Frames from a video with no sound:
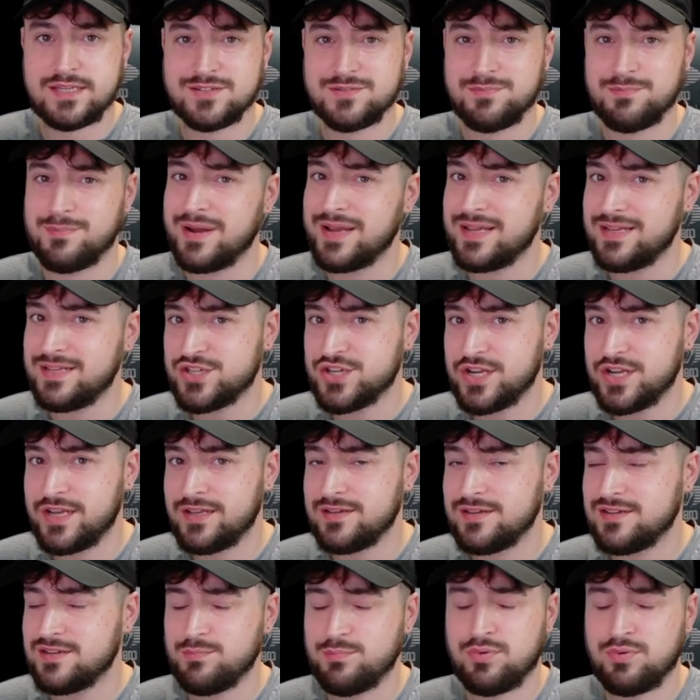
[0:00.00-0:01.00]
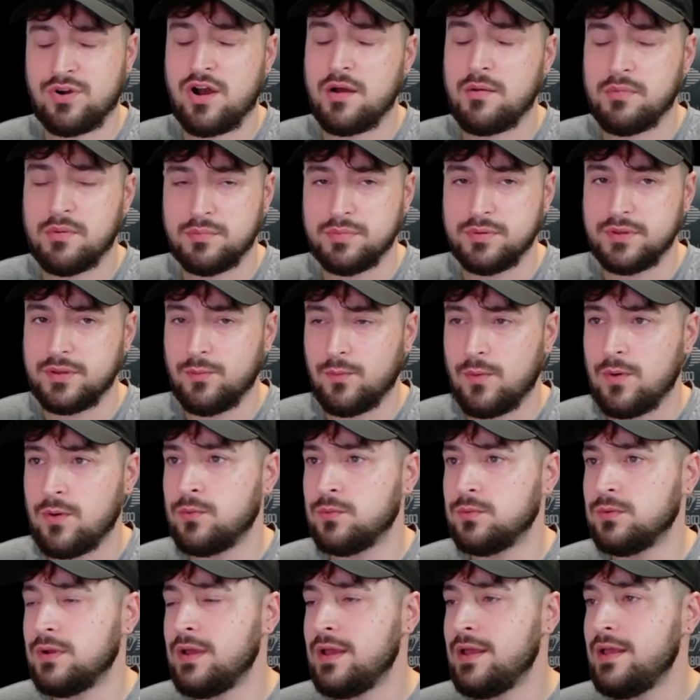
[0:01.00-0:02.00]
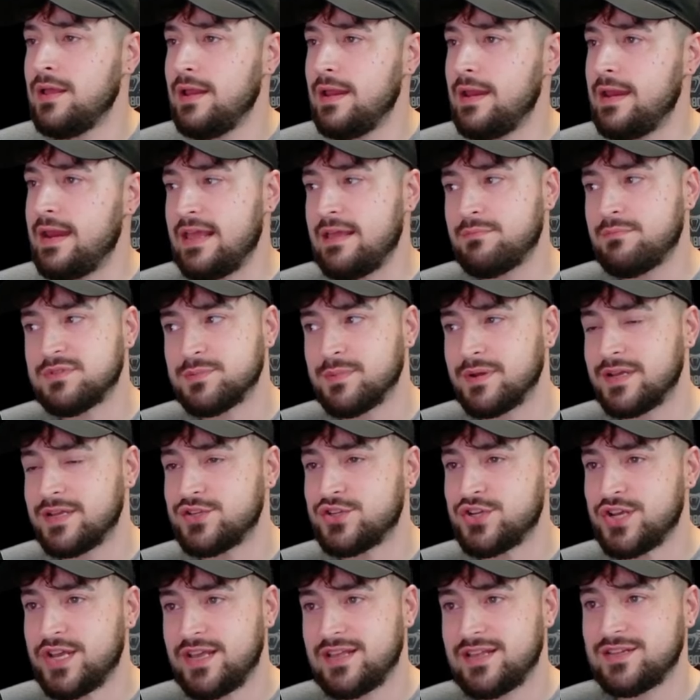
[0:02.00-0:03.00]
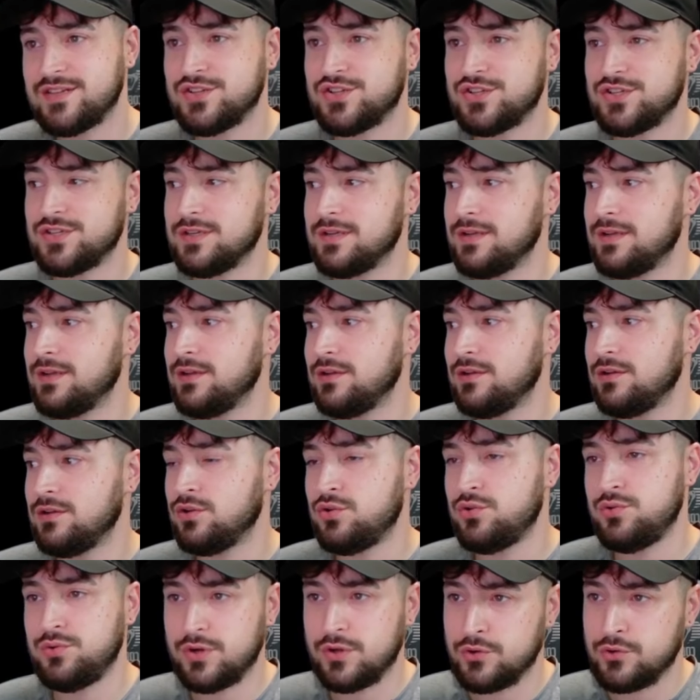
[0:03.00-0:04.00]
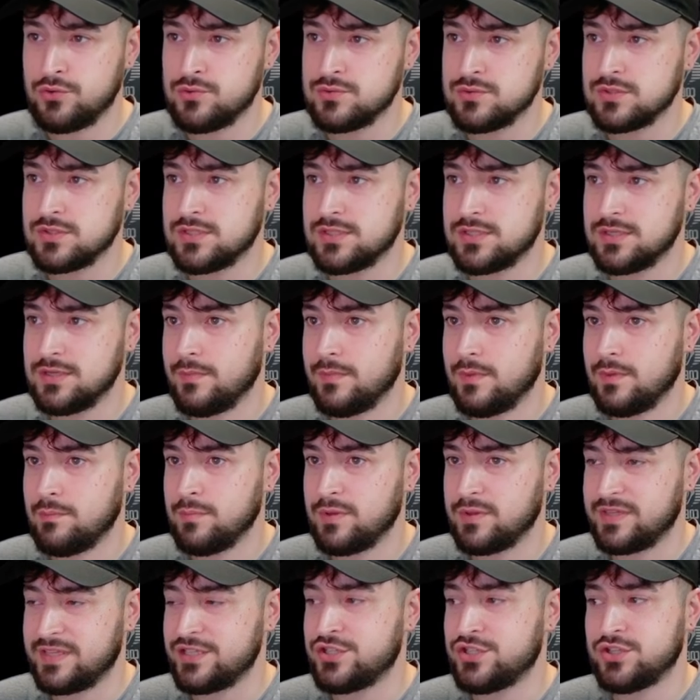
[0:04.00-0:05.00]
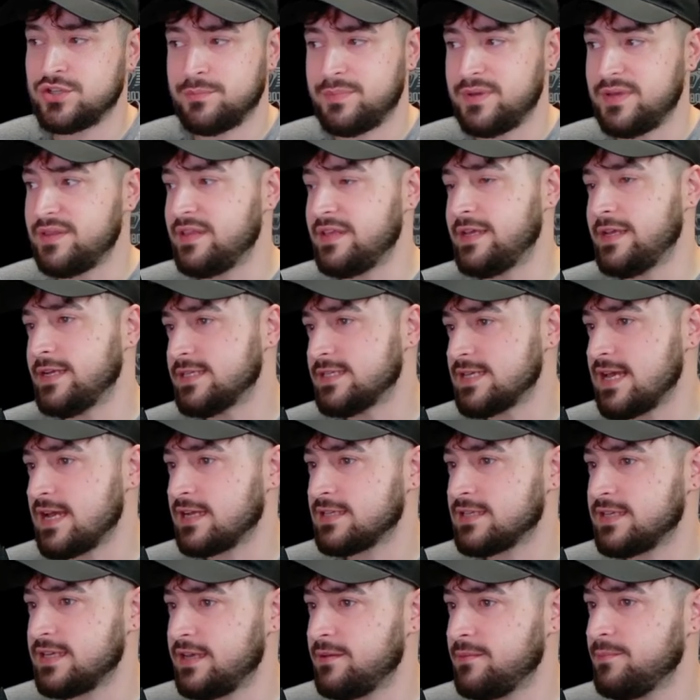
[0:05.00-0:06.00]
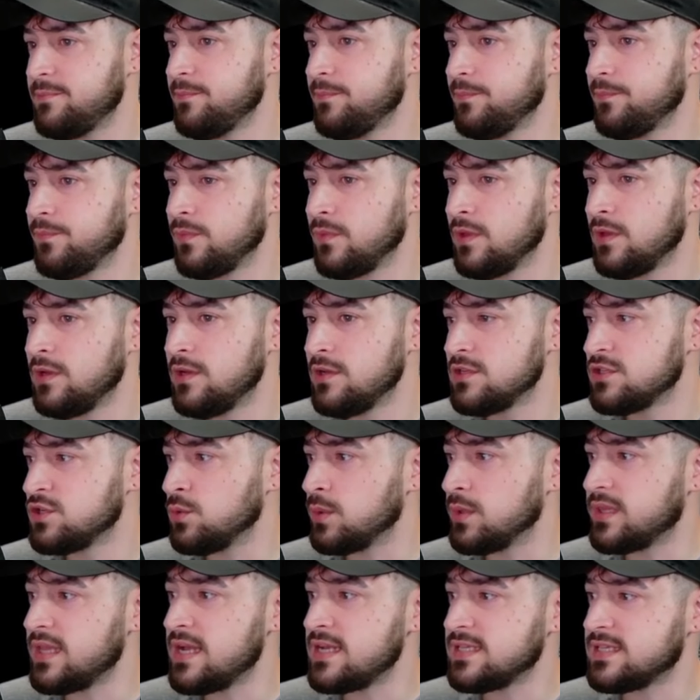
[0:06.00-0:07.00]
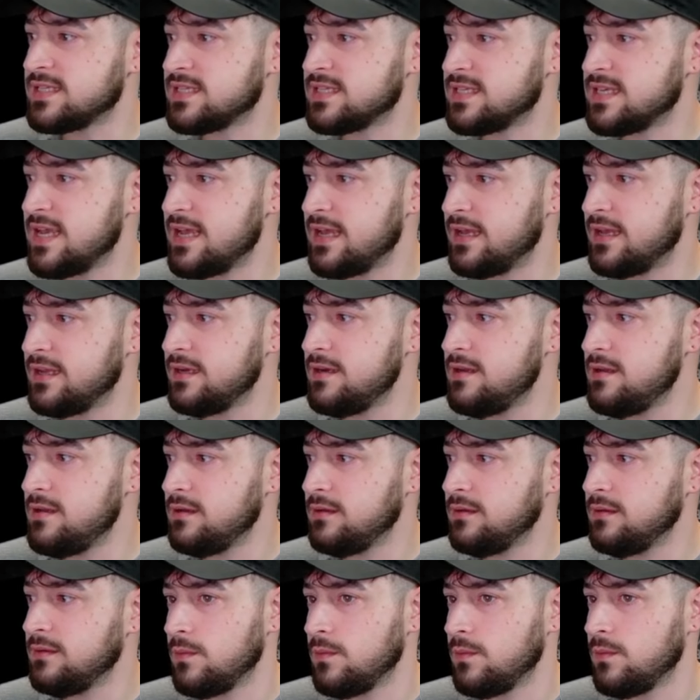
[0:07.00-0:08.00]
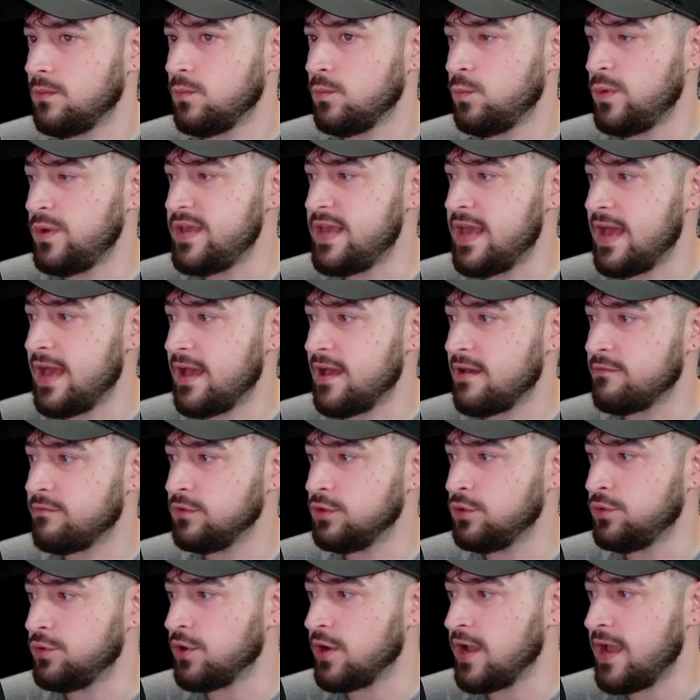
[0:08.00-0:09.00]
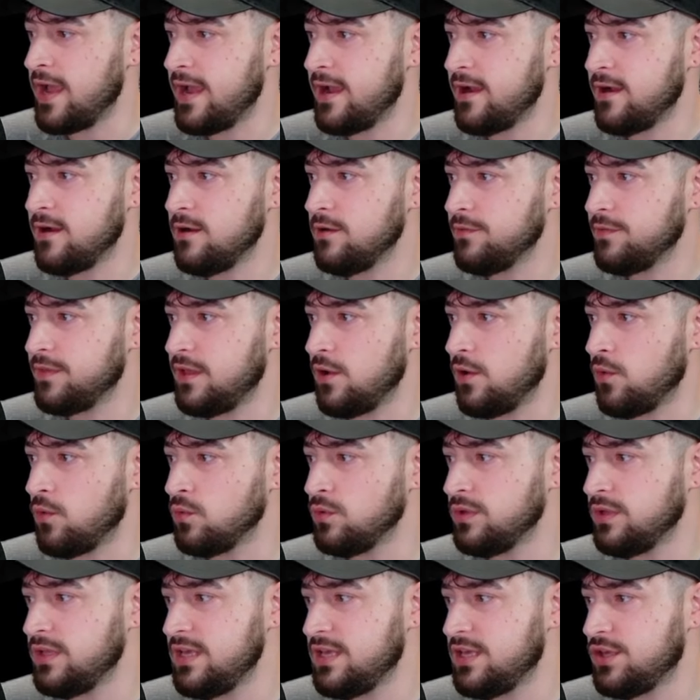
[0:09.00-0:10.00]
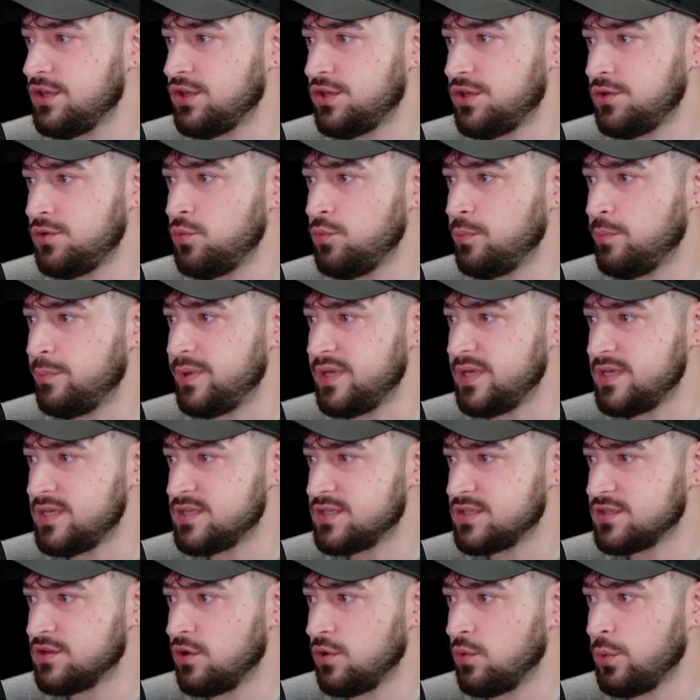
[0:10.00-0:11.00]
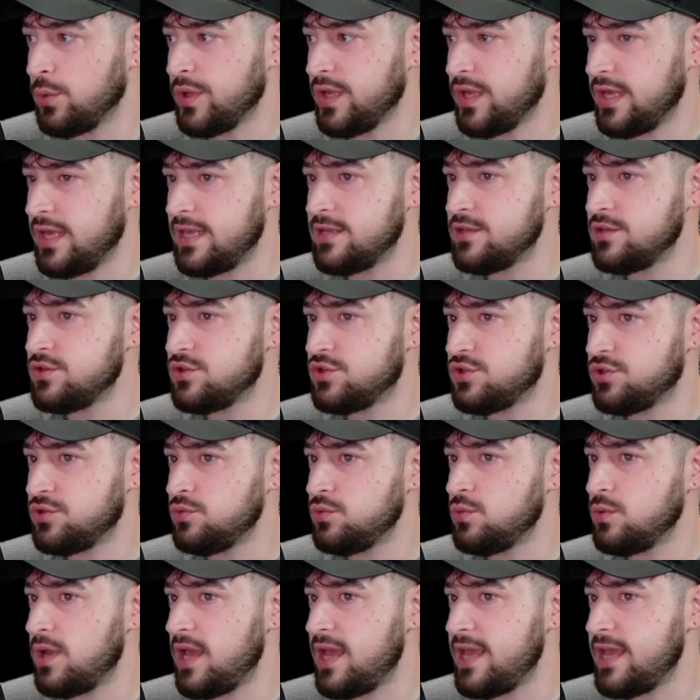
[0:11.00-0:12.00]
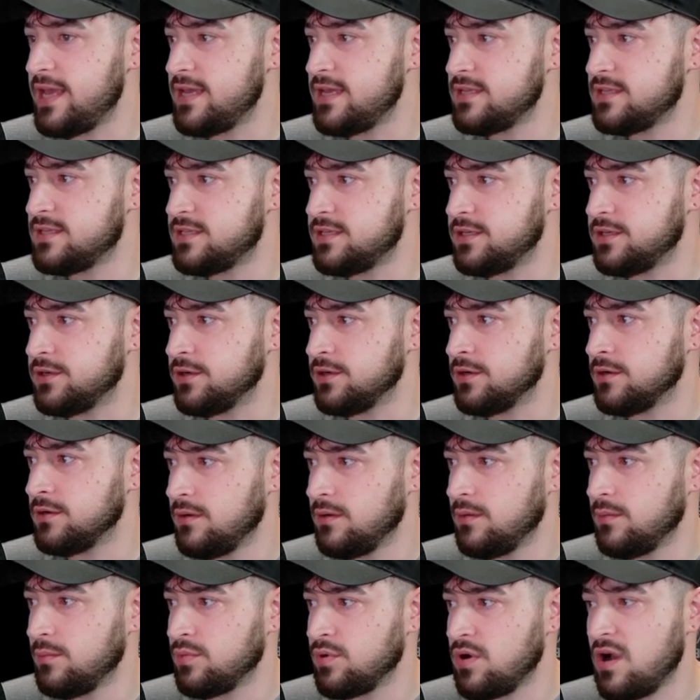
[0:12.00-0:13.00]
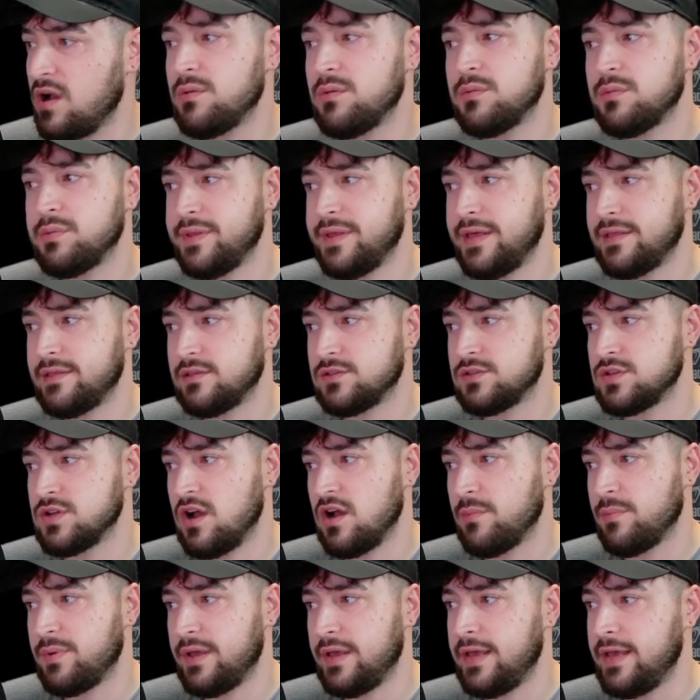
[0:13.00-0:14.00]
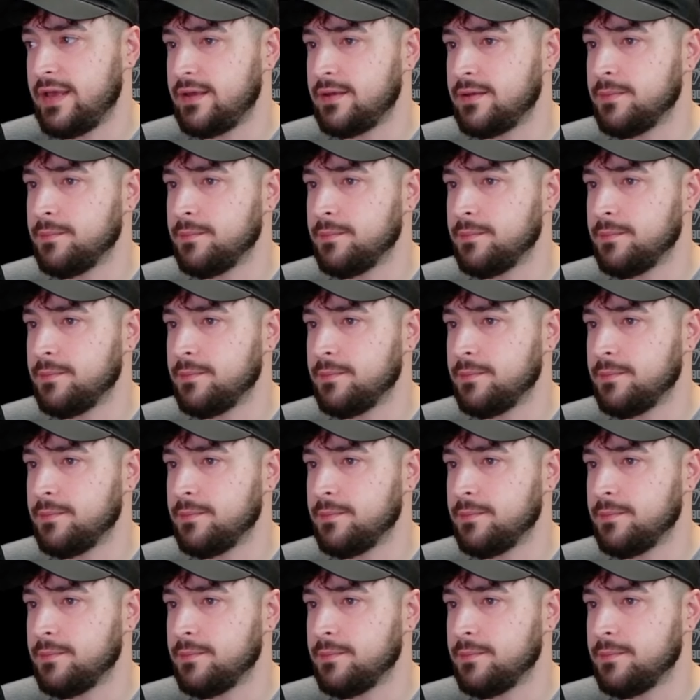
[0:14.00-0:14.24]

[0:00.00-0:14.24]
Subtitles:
might change, probably won't. Names might change, who knows, but they should be the exact same. So with that said, we have Lunar Hare, the only cute beast, going into A tier, probably at the top of A.